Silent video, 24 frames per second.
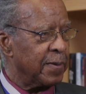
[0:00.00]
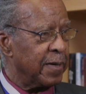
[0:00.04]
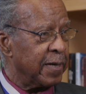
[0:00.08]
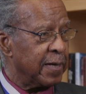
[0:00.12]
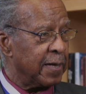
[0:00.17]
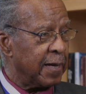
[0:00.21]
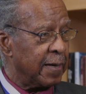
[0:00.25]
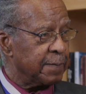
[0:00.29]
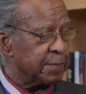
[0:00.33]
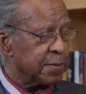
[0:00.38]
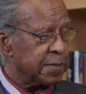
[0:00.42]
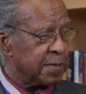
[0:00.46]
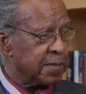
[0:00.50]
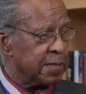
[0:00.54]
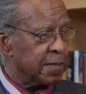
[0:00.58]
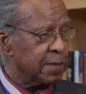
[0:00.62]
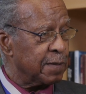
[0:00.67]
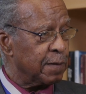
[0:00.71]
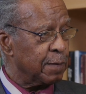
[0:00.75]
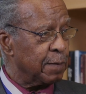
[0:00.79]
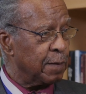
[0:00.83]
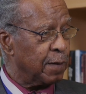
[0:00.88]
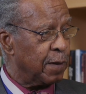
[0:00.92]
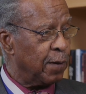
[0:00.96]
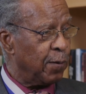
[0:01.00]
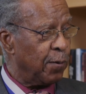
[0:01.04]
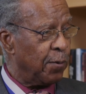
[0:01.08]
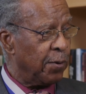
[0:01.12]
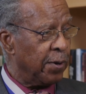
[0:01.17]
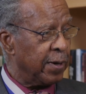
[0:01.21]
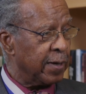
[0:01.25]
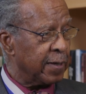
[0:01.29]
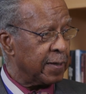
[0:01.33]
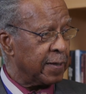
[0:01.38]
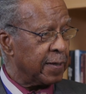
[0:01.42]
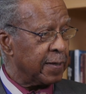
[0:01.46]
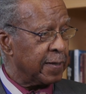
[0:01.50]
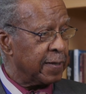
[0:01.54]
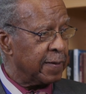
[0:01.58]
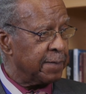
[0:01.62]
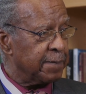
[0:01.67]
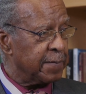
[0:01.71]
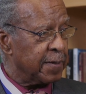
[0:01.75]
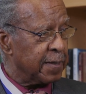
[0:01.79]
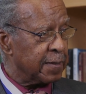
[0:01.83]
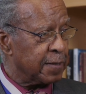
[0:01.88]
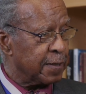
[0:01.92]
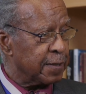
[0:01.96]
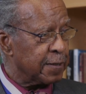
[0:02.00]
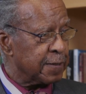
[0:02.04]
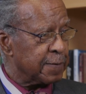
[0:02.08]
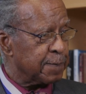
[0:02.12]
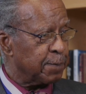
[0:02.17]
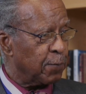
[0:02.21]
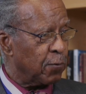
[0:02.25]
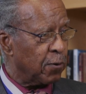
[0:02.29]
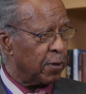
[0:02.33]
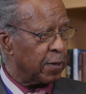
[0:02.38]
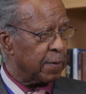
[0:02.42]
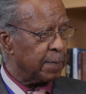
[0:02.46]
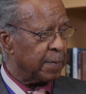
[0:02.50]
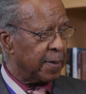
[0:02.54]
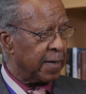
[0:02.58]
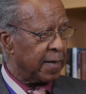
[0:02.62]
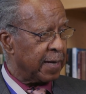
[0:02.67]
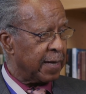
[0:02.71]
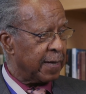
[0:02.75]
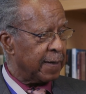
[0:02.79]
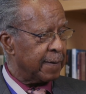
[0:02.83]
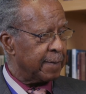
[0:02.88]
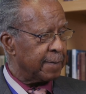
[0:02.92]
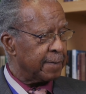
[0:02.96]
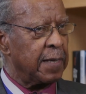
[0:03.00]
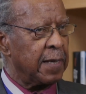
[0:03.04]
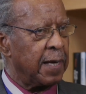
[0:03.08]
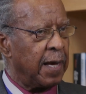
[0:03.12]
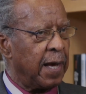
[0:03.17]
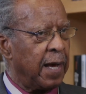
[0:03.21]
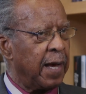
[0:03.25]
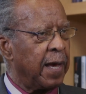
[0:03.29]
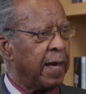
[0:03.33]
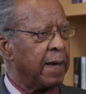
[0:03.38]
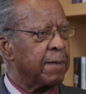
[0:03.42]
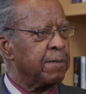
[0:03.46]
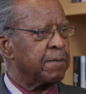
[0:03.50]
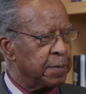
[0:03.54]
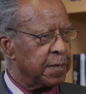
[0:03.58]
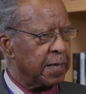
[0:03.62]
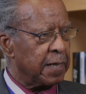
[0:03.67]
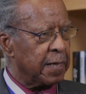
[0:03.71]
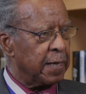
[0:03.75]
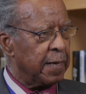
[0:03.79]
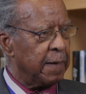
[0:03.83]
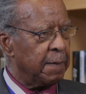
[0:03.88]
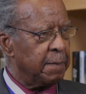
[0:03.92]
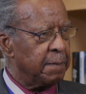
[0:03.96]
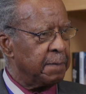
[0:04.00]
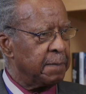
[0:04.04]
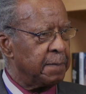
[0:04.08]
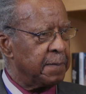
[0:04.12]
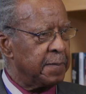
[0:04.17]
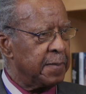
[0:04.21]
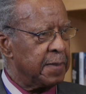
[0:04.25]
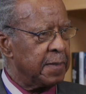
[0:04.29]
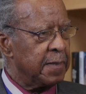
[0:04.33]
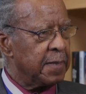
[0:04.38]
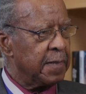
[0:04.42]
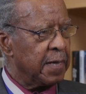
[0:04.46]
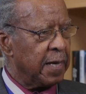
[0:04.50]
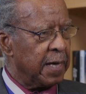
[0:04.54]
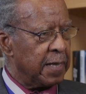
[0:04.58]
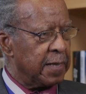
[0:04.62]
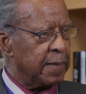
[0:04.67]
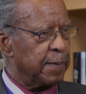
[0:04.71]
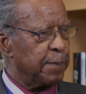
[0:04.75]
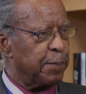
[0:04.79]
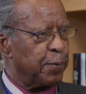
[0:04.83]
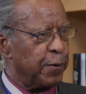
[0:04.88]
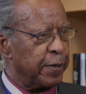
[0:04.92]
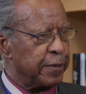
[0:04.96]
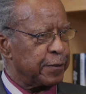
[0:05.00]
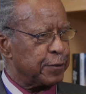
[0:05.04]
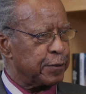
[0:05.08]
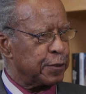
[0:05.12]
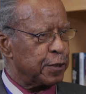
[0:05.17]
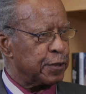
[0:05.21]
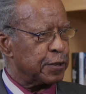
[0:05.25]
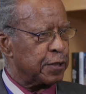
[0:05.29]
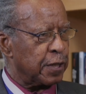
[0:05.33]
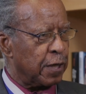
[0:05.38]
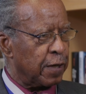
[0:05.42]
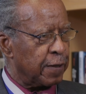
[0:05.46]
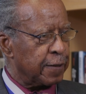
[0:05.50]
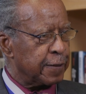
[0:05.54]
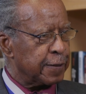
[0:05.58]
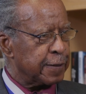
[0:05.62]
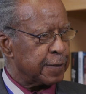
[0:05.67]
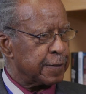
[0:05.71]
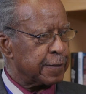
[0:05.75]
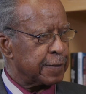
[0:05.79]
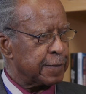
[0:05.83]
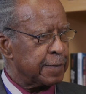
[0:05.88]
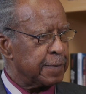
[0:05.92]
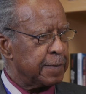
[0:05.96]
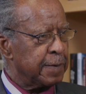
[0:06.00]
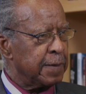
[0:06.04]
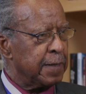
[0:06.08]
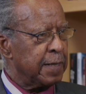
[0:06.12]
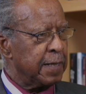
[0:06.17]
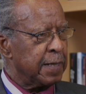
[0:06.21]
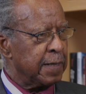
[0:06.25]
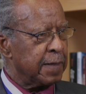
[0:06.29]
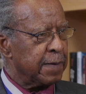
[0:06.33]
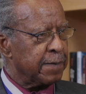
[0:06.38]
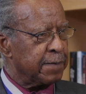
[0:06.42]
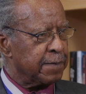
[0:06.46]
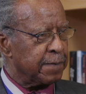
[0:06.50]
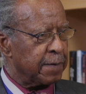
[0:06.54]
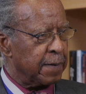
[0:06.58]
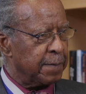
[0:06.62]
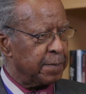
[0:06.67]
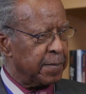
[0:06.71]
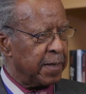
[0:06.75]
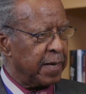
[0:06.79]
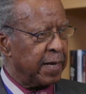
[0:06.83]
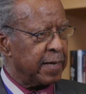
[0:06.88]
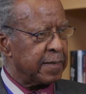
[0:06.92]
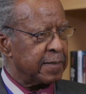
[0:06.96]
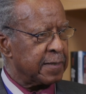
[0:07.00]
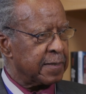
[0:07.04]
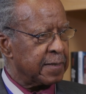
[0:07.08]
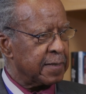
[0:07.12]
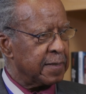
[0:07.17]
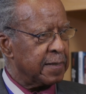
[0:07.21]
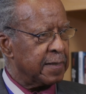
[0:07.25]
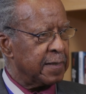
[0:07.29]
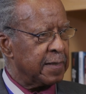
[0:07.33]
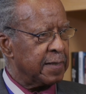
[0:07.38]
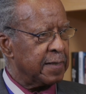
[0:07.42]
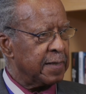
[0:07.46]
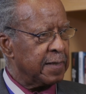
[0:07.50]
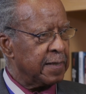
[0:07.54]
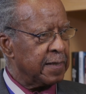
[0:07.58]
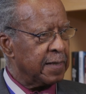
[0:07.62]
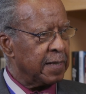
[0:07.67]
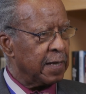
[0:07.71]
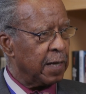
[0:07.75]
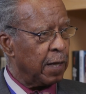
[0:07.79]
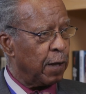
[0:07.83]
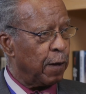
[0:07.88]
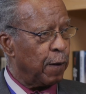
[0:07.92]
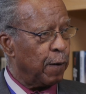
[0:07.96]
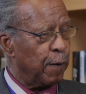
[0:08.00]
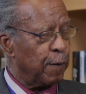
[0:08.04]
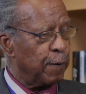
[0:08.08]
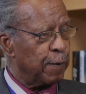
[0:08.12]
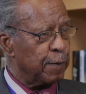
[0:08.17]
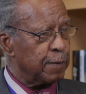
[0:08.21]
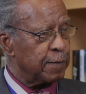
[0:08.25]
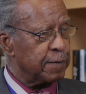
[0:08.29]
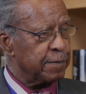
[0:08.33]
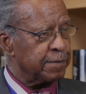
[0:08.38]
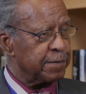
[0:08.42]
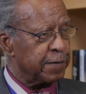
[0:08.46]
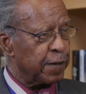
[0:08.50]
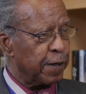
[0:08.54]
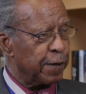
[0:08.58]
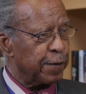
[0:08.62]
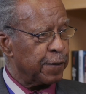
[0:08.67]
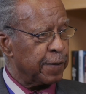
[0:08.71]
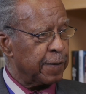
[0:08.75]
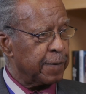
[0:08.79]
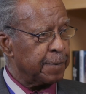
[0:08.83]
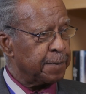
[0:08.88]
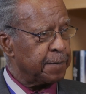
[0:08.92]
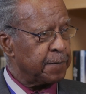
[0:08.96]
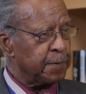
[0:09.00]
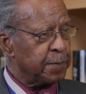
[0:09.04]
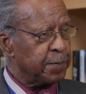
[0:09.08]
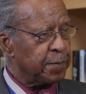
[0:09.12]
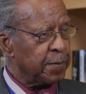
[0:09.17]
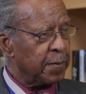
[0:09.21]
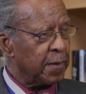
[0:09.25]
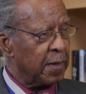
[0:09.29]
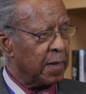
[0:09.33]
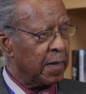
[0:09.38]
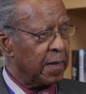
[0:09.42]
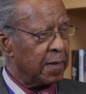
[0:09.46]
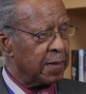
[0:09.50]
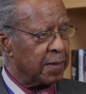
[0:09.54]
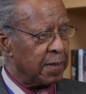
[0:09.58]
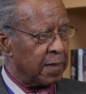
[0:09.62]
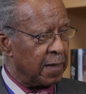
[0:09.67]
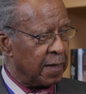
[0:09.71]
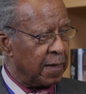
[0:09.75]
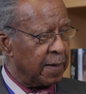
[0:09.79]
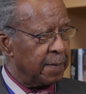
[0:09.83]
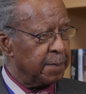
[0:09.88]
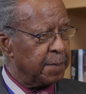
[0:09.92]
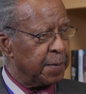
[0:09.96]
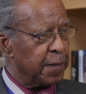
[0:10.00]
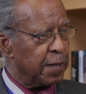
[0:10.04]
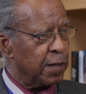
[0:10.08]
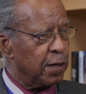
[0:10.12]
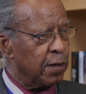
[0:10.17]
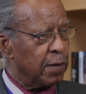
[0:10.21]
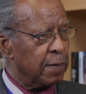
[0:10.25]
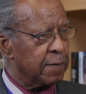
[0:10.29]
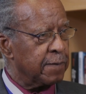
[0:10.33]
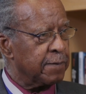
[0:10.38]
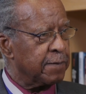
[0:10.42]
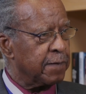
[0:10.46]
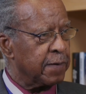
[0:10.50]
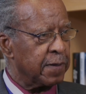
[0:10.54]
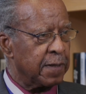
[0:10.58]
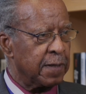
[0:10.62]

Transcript: and I'm still going, even at this point in my life. I have become an impressionist artist from that. Uh, long journey that I've been on for